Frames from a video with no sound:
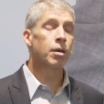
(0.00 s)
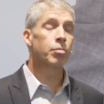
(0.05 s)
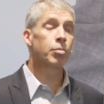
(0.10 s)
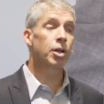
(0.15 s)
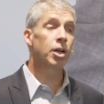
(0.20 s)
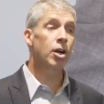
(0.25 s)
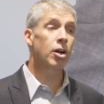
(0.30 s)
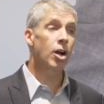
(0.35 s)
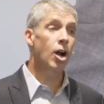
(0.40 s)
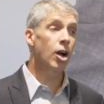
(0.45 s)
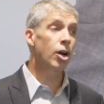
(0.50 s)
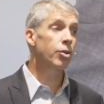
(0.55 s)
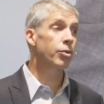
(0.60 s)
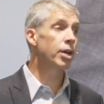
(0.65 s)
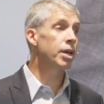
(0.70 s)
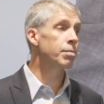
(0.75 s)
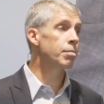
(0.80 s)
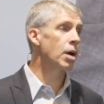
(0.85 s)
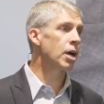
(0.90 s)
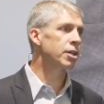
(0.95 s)
But our heart
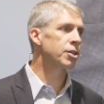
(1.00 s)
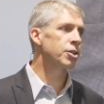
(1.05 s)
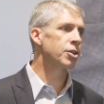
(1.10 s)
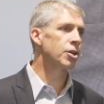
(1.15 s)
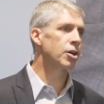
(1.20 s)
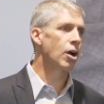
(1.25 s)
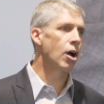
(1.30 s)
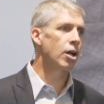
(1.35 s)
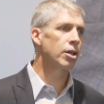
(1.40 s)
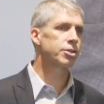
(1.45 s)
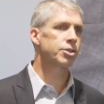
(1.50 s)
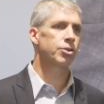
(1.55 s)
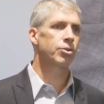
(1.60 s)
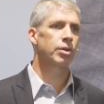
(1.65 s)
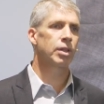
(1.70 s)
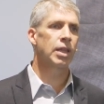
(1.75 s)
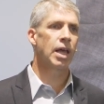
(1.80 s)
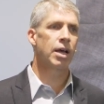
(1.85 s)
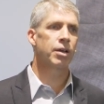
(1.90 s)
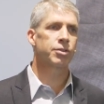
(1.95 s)
rate monitor also
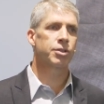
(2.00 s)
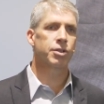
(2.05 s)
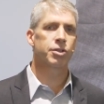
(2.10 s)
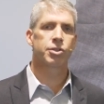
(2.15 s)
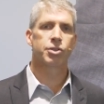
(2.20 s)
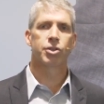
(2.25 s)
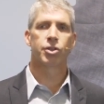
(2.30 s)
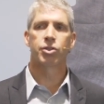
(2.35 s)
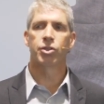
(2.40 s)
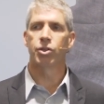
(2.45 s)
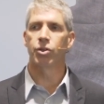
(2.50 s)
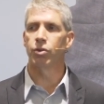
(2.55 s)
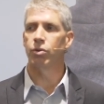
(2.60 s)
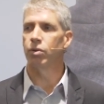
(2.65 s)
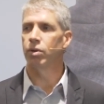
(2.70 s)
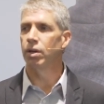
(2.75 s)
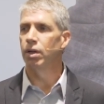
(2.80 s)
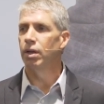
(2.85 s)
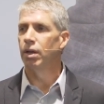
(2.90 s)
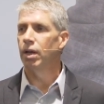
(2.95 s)
allows us to
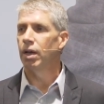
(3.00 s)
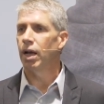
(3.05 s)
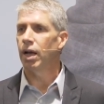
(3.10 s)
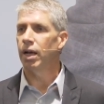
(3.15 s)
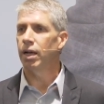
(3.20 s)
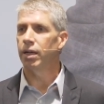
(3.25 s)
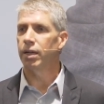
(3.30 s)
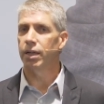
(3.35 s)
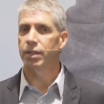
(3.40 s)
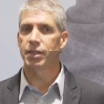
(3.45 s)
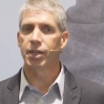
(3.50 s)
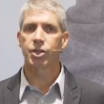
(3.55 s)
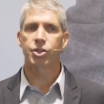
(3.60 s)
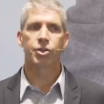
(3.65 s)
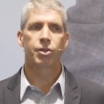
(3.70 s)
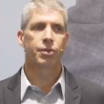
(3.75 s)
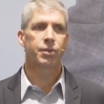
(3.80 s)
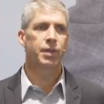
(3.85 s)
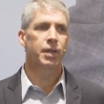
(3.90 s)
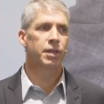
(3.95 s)
do Uh,
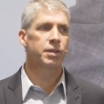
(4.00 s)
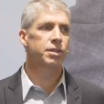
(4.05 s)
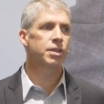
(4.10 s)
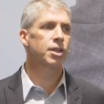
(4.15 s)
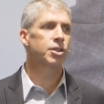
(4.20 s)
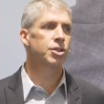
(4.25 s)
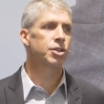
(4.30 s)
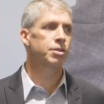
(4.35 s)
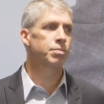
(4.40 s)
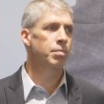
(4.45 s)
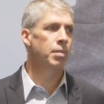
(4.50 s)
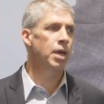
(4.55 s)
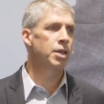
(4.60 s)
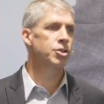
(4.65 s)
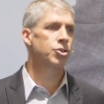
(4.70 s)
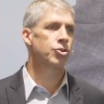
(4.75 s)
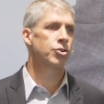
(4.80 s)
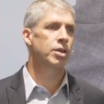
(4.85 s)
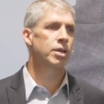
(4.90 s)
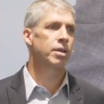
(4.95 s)
additional things, such as
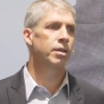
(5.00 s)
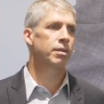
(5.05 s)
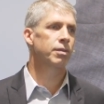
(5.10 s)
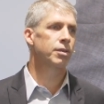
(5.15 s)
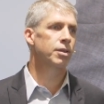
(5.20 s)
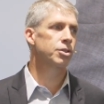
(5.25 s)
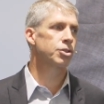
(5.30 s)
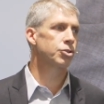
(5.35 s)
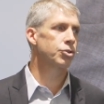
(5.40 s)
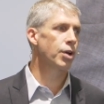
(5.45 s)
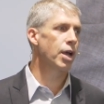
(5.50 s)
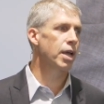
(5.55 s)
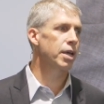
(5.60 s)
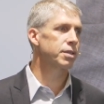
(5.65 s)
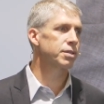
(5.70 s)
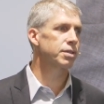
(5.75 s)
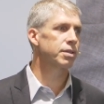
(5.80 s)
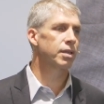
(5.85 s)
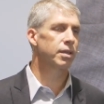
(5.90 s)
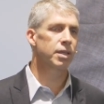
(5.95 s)
measuring the
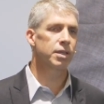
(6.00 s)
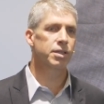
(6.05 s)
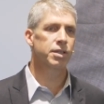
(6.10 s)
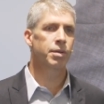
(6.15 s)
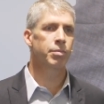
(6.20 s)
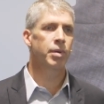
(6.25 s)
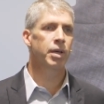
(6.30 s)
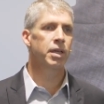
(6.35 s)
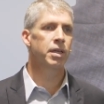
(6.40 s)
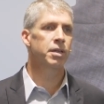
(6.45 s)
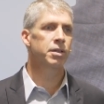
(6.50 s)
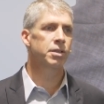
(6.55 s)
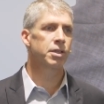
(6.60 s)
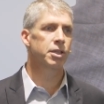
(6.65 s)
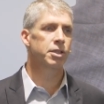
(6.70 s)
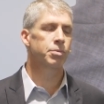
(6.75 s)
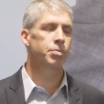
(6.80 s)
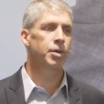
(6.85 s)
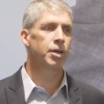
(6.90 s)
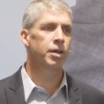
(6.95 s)
stress that somebody is
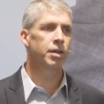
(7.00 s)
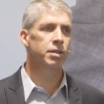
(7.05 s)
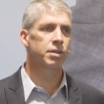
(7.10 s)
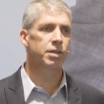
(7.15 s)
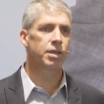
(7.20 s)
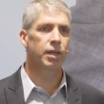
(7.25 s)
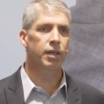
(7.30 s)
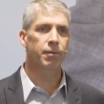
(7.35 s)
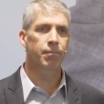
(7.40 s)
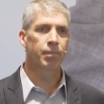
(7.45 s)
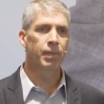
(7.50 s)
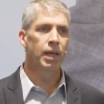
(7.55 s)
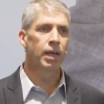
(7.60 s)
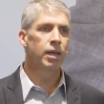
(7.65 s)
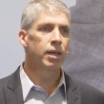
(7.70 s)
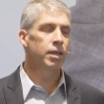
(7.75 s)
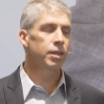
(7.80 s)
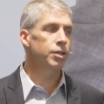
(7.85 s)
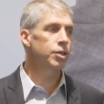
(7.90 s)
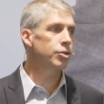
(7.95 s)
experiencing.
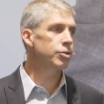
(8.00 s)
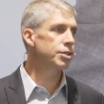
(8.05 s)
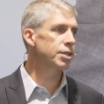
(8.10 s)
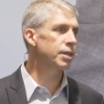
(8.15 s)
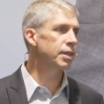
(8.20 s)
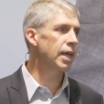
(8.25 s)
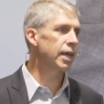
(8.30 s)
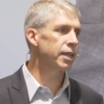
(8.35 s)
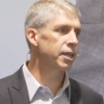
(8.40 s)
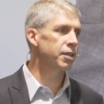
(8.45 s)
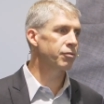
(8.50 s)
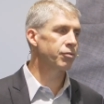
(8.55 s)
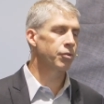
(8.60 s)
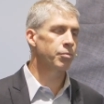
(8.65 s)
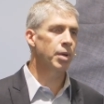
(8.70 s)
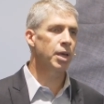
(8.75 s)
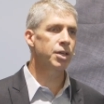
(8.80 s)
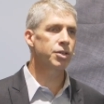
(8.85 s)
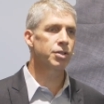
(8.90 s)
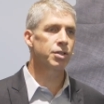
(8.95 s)
Using that
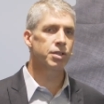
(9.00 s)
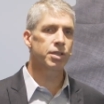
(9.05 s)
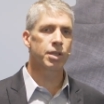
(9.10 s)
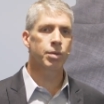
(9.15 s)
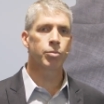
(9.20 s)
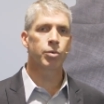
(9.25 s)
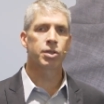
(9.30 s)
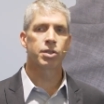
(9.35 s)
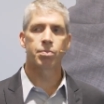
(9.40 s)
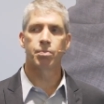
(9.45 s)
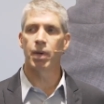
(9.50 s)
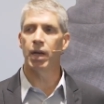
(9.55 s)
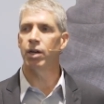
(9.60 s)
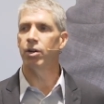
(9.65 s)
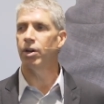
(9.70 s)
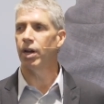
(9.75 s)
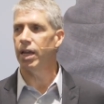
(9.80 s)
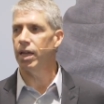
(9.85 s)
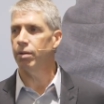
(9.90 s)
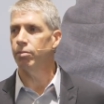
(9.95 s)
information, someone's
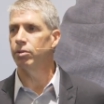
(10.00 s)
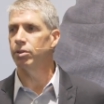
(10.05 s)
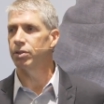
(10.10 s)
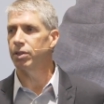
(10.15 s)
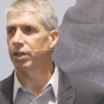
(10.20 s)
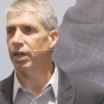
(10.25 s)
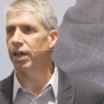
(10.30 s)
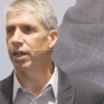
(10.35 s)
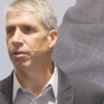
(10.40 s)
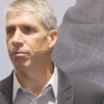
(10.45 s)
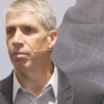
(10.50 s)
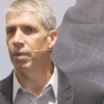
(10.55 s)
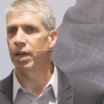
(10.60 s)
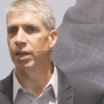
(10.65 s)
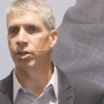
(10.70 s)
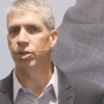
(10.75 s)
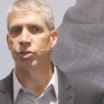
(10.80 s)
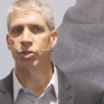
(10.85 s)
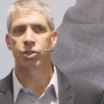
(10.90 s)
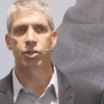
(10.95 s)
better able to kind of
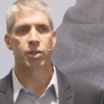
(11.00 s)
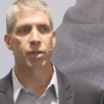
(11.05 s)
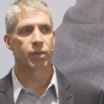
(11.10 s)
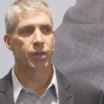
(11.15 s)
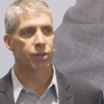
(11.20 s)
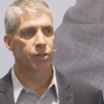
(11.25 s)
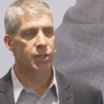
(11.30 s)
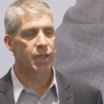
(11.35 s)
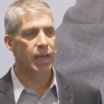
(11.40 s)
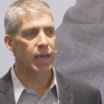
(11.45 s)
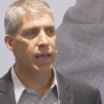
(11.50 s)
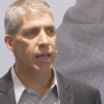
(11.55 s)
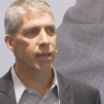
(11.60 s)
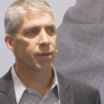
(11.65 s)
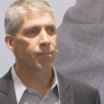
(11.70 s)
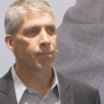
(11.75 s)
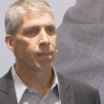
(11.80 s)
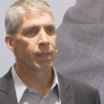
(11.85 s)
manage their day.